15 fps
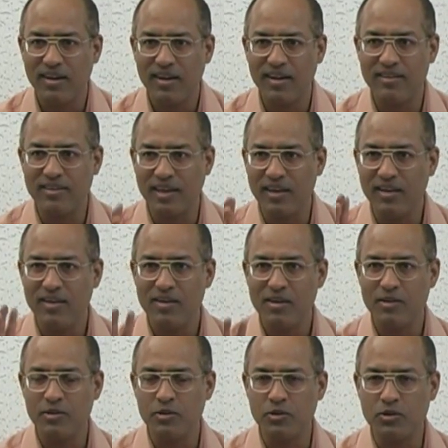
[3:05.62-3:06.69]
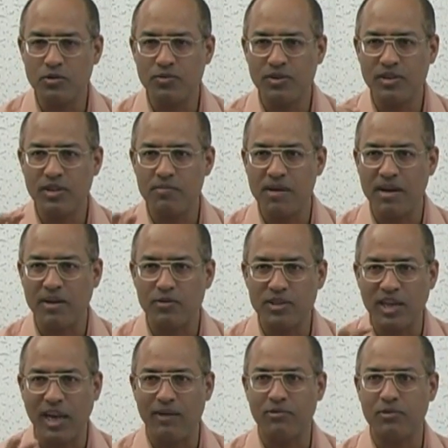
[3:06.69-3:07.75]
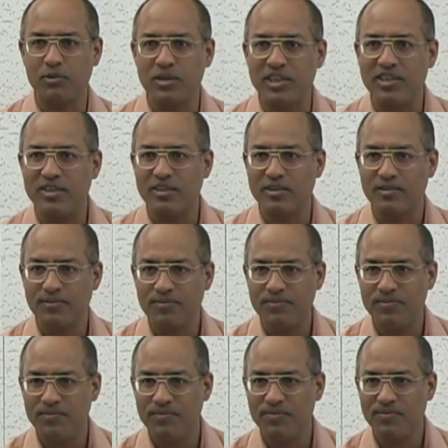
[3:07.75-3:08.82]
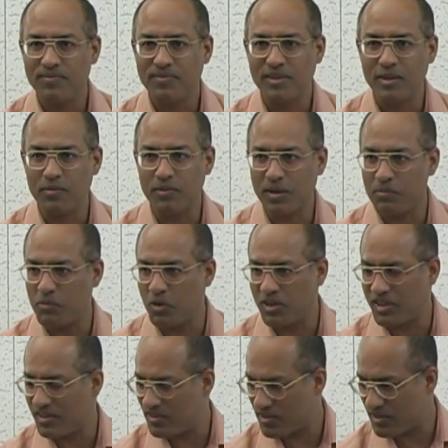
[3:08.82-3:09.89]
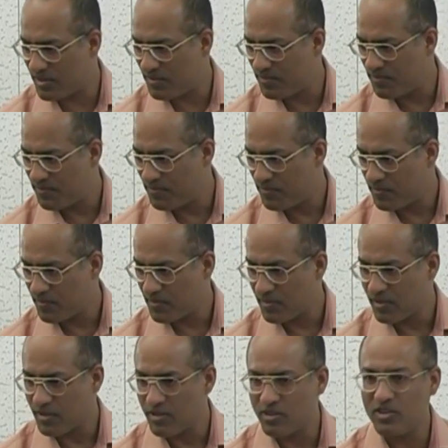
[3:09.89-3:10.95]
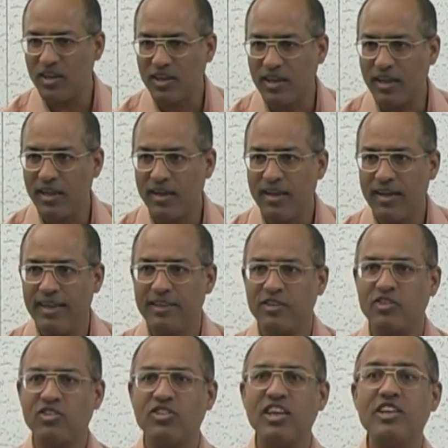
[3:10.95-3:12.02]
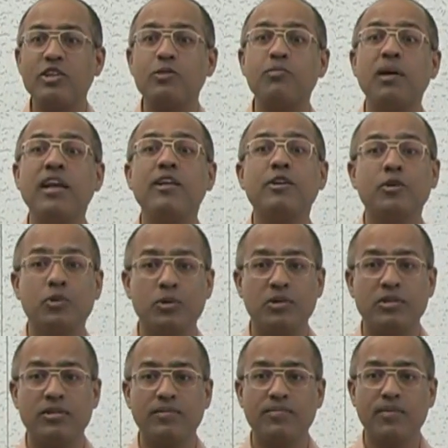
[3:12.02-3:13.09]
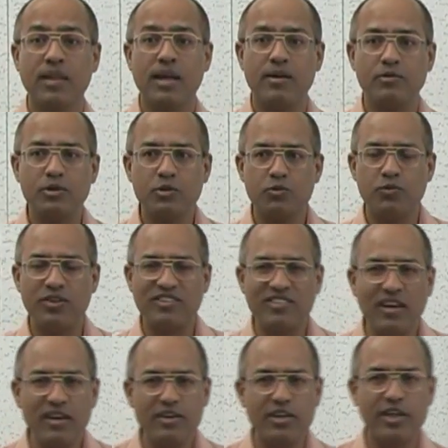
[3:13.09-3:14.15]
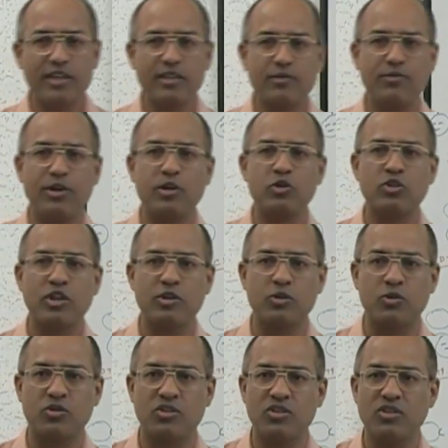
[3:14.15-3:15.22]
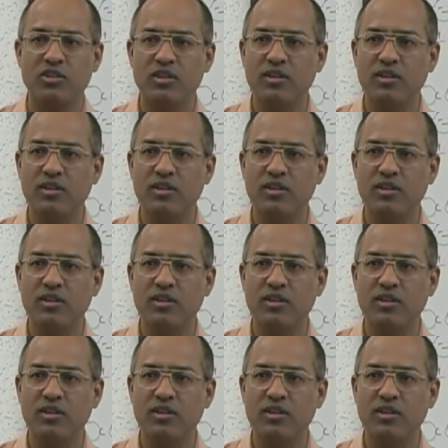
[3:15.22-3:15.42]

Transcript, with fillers: And then neutrophils and macrophages love to eat it. It becomes more tasty. Is that clear? Such molecules which facilitate the phagocytosis